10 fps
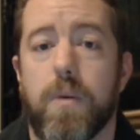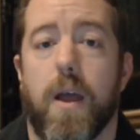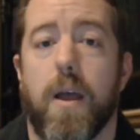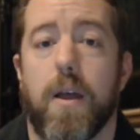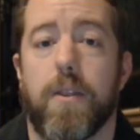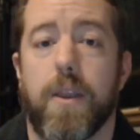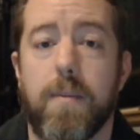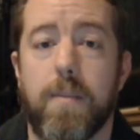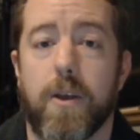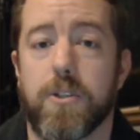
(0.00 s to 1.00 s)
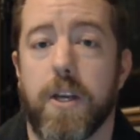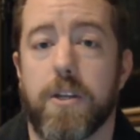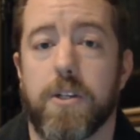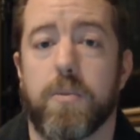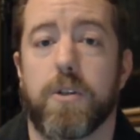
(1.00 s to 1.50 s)
the email
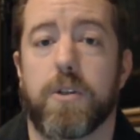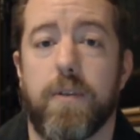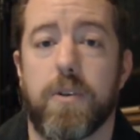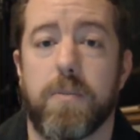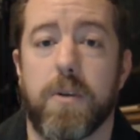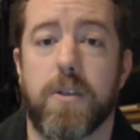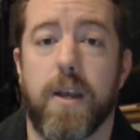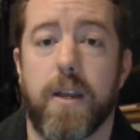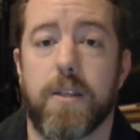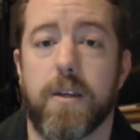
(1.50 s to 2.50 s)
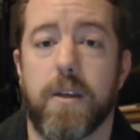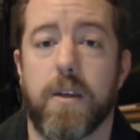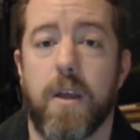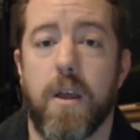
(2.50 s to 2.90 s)
exchanges, which gave some insight into,